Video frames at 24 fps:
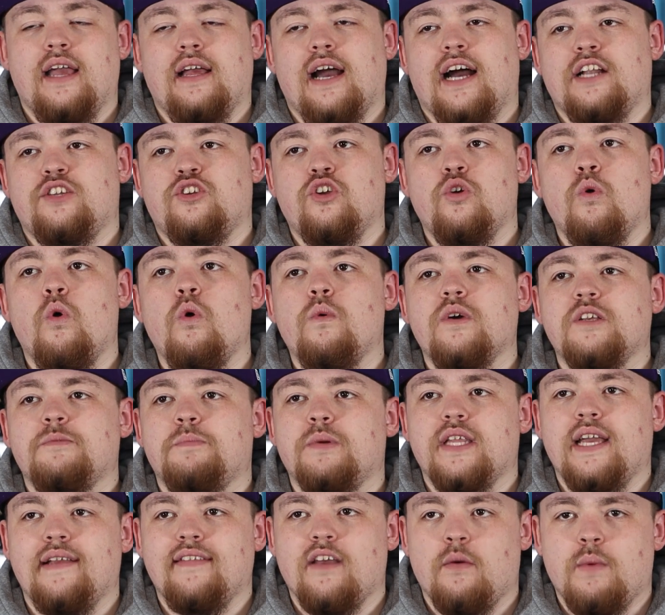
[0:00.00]
It, I do always
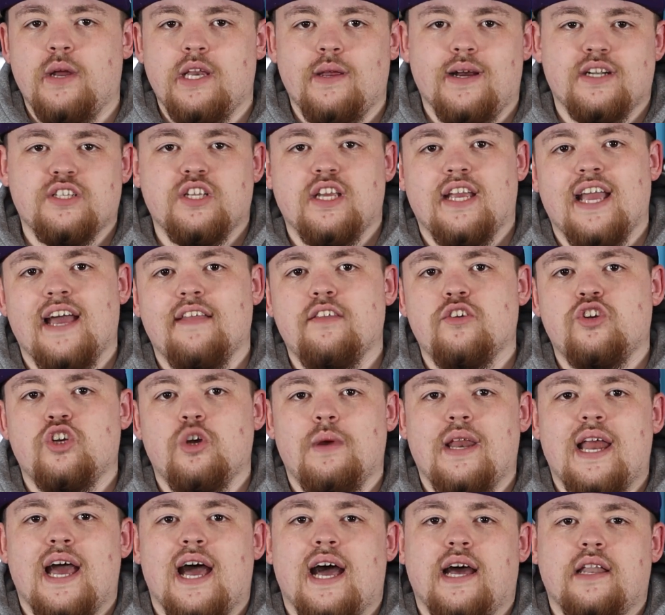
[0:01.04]
believe that when you actually get the
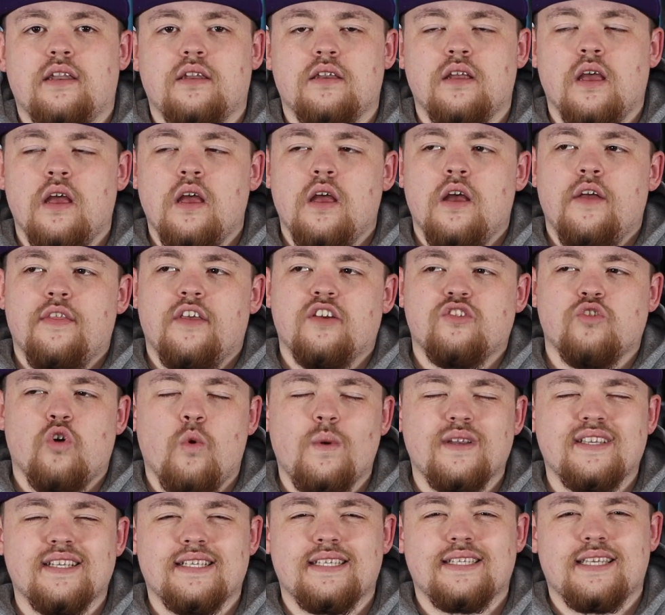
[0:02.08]
shoe in hand, there's
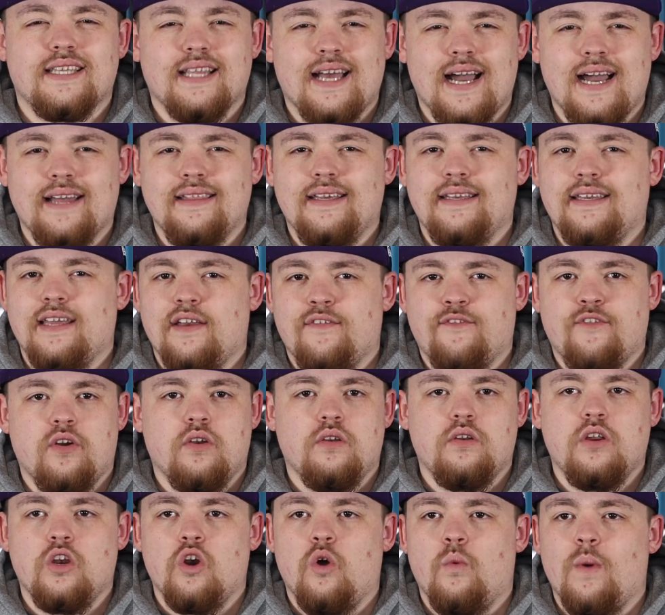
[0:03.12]
always a slightly
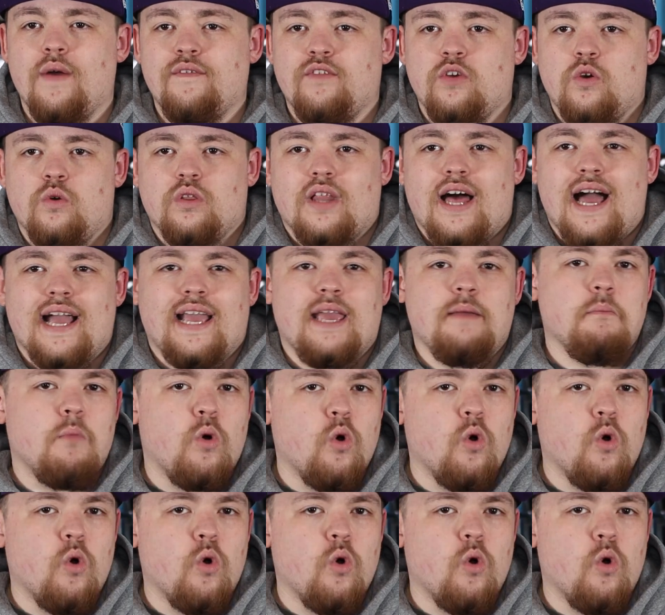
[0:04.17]
different, you know, whether you like it